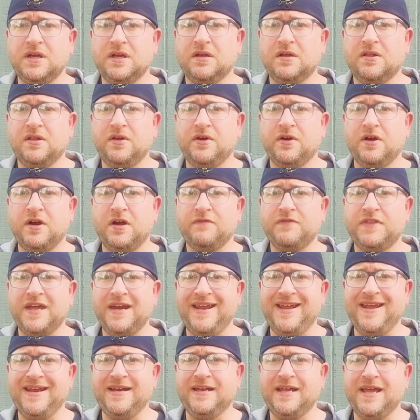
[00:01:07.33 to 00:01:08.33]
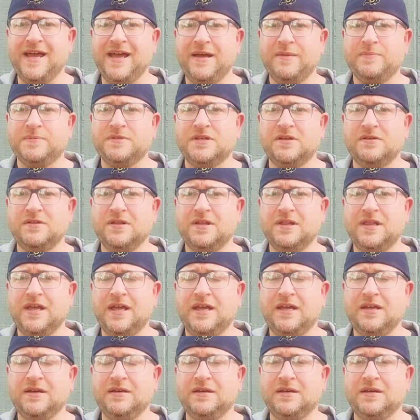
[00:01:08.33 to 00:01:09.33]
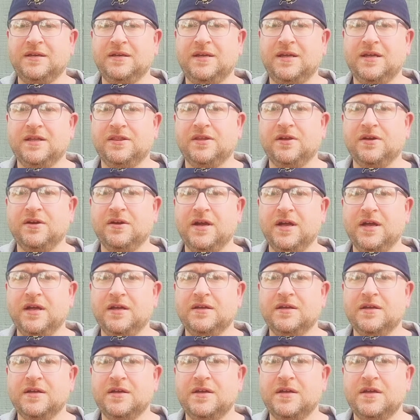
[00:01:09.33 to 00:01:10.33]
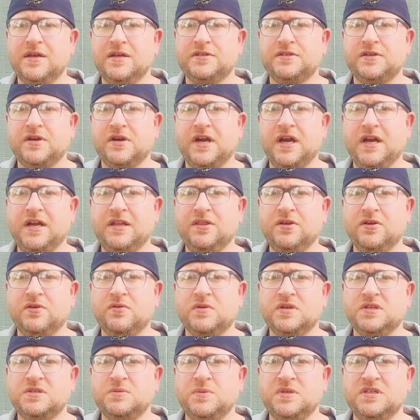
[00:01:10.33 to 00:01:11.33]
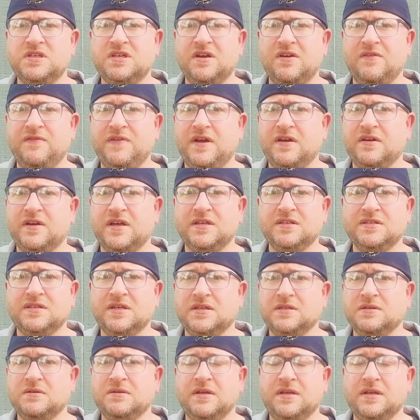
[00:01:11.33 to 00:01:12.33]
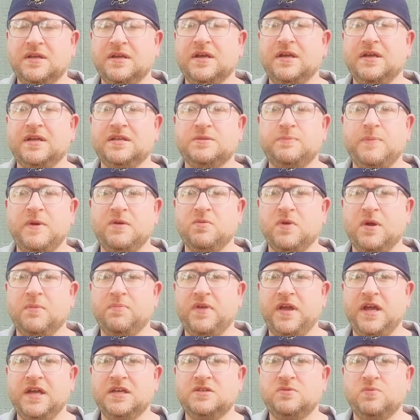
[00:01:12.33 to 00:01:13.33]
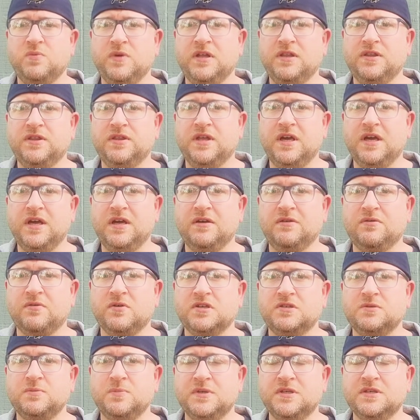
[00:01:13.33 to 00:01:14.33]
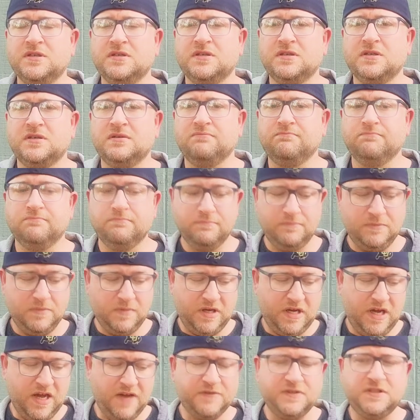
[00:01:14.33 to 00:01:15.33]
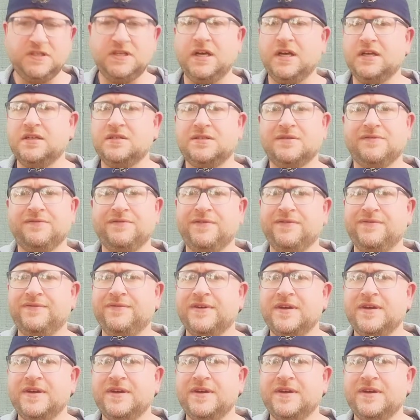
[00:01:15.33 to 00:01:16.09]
clear off that end cap so that they could get their start getting their Christmas stuff out, because it's been replaced with Christmas gift sets of,